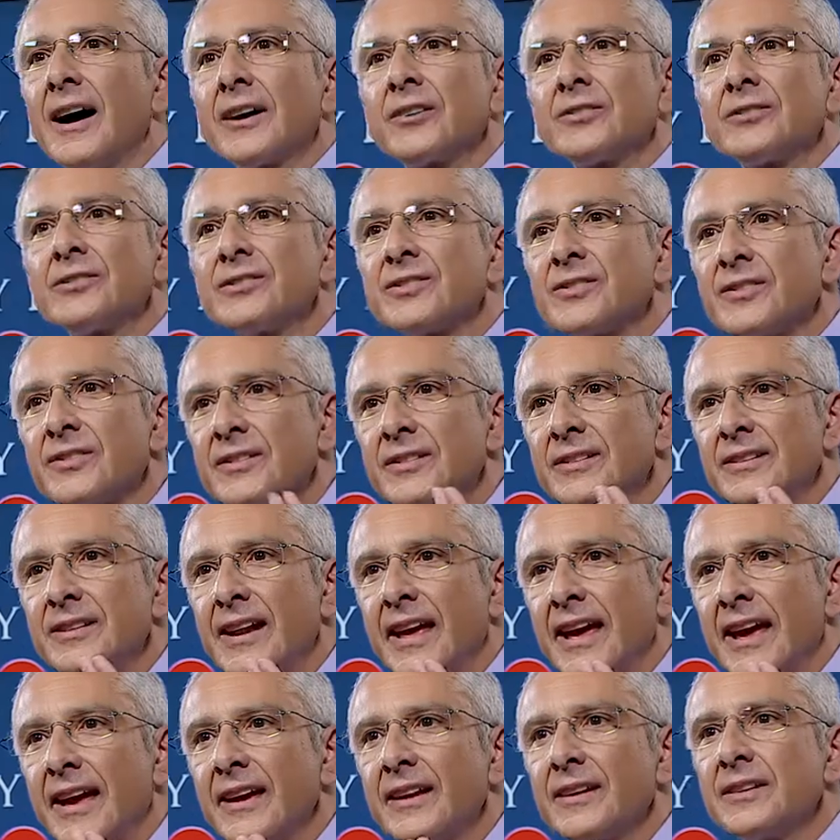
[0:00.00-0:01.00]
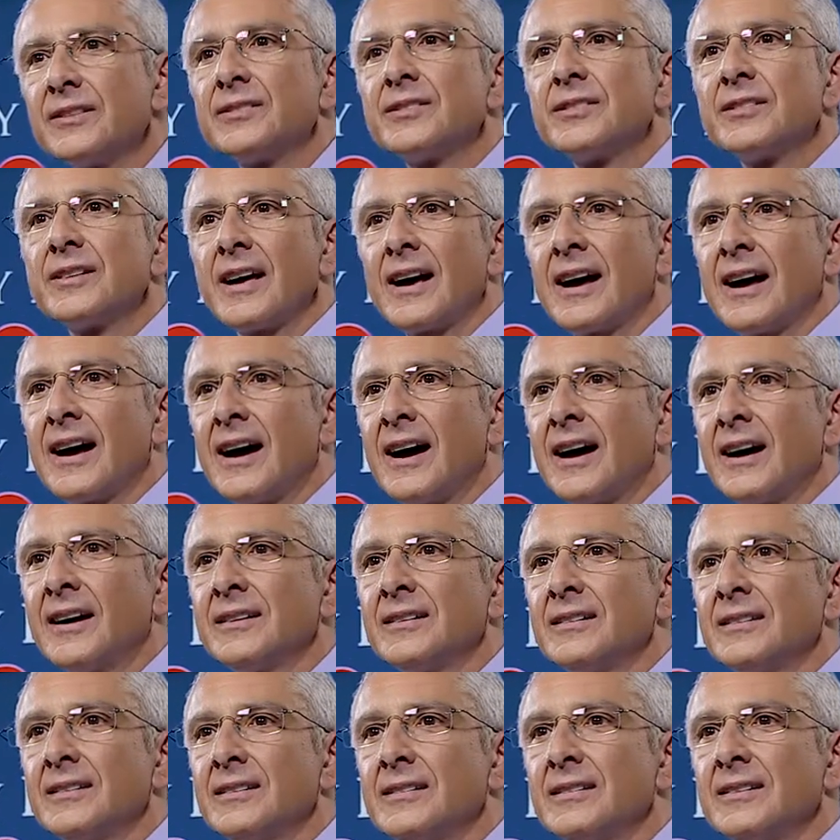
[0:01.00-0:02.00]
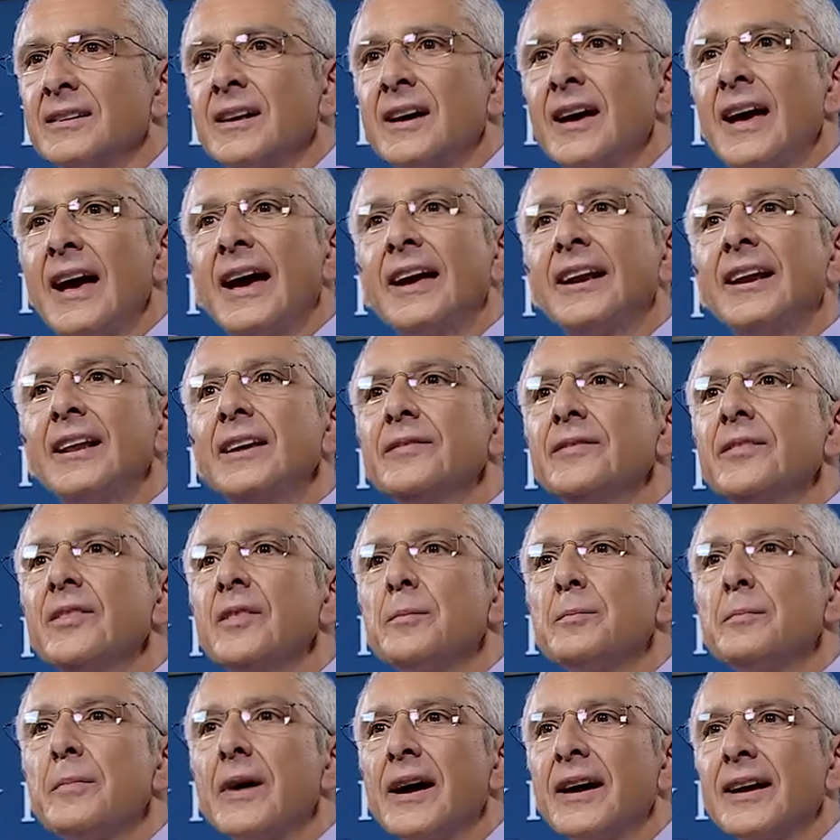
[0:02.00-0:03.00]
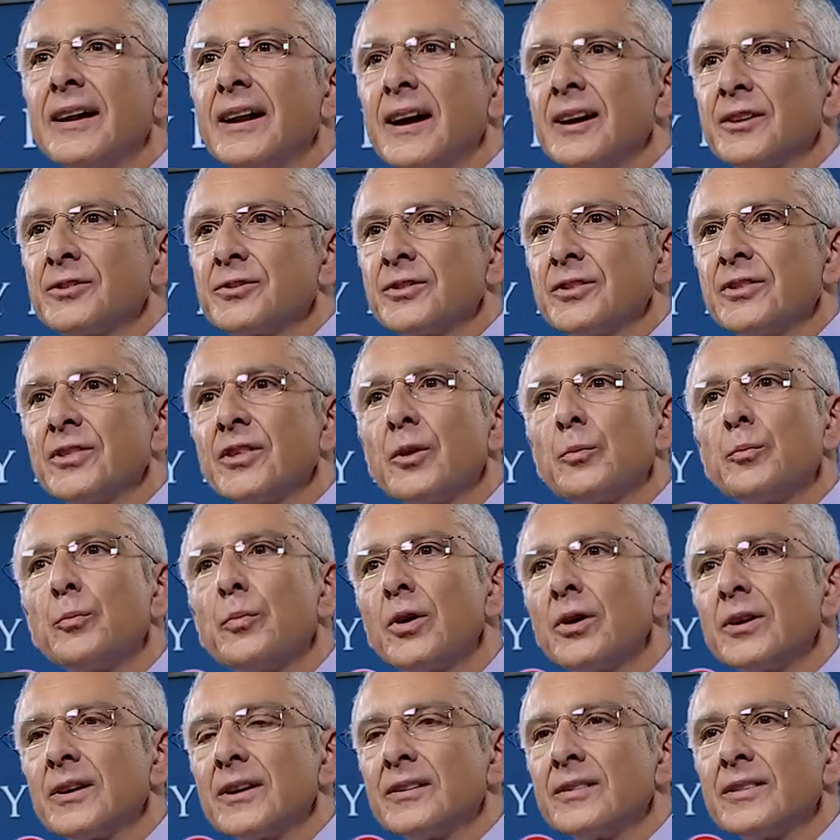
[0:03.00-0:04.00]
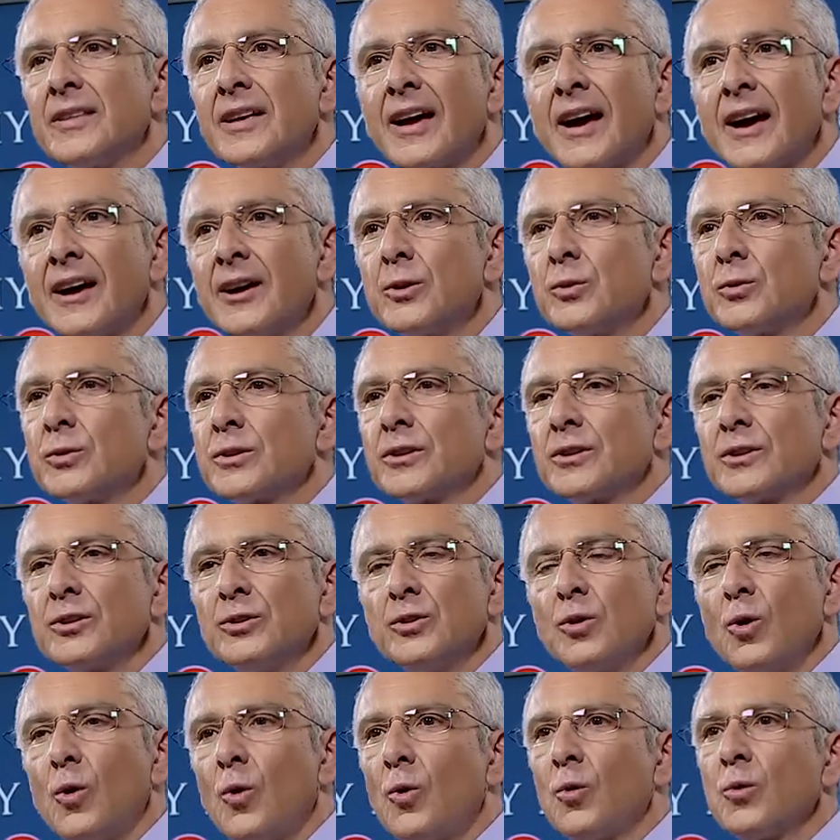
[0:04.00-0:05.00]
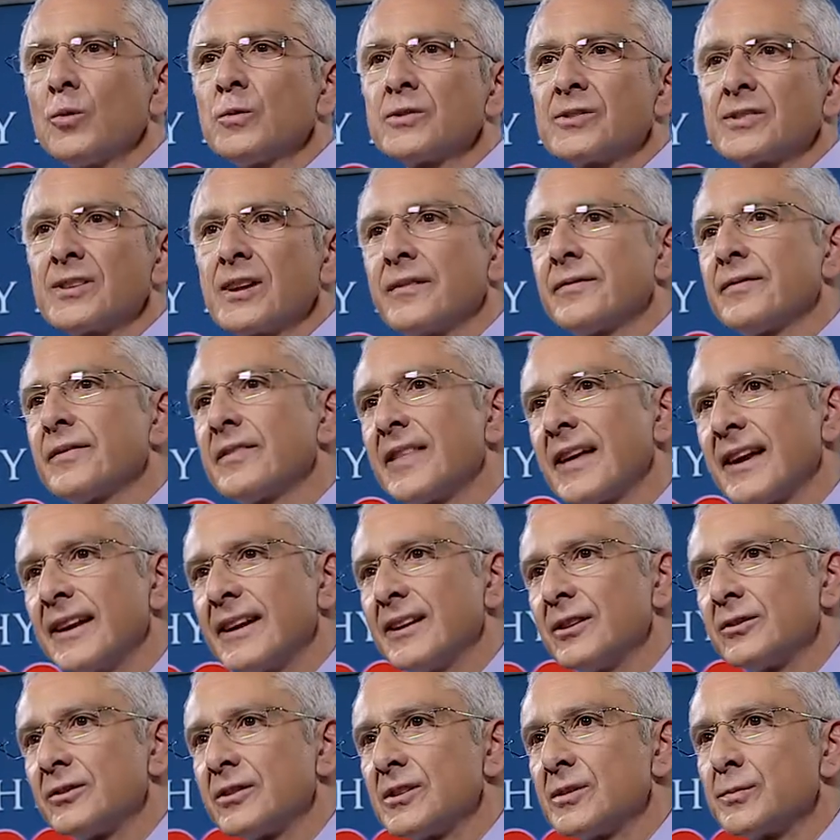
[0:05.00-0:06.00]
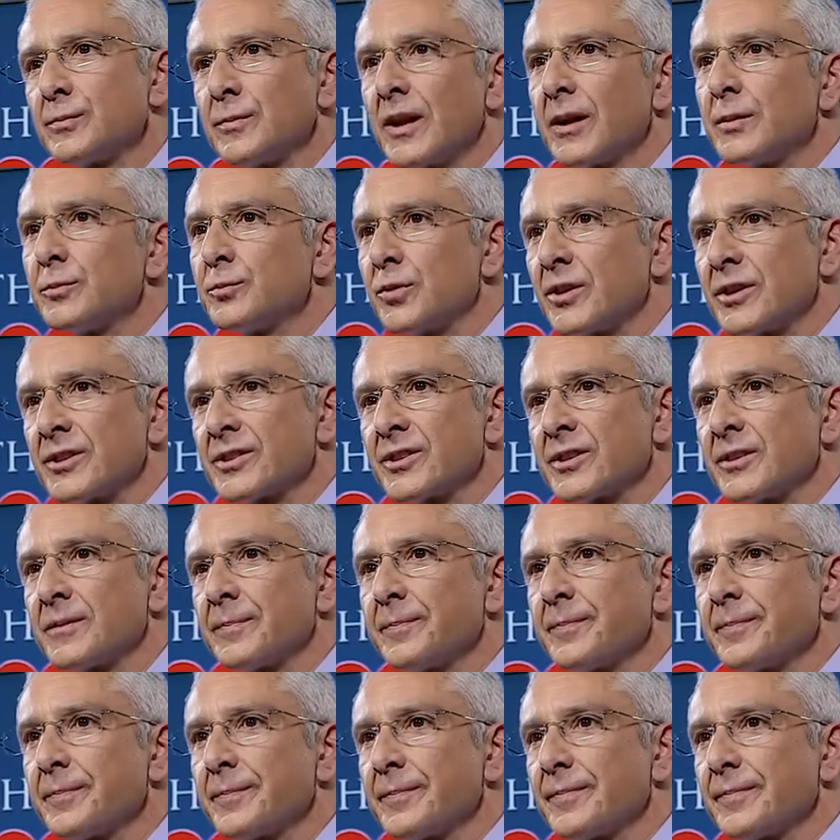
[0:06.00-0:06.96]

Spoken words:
Arteries to the neck, to the heart, and even the main artery in the body, the aorta, can all suffer that increased blood pressure.